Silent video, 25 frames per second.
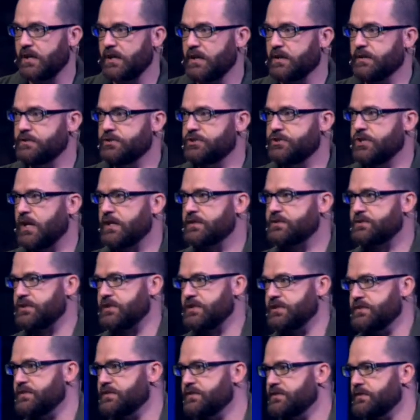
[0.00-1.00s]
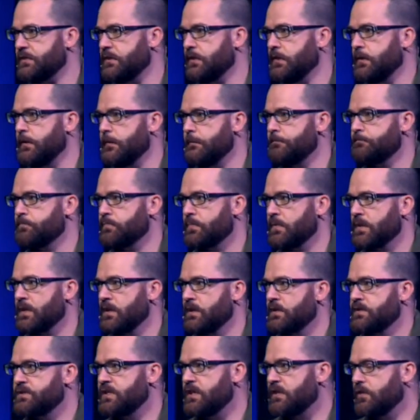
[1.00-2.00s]
in Judges.
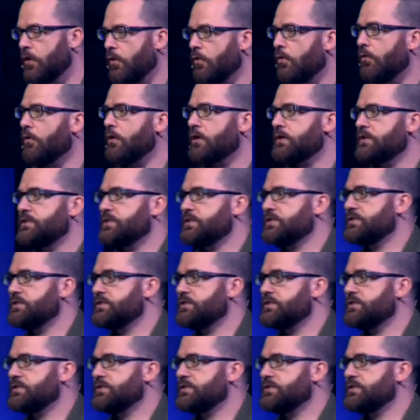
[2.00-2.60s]
See, the origin